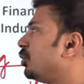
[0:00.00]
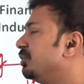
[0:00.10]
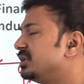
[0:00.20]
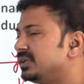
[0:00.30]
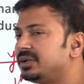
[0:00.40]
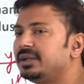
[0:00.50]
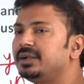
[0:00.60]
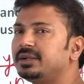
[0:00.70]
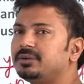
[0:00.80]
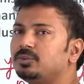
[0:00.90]
provision
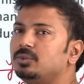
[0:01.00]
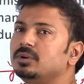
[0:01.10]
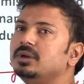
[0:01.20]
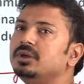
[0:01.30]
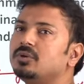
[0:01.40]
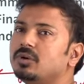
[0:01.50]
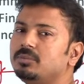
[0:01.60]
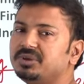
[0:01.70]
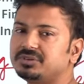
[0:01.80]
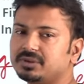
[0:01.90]
related to
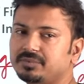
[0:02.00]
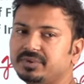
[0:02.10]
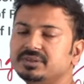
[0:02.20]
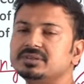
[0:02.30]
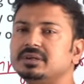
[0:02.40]
economic survey.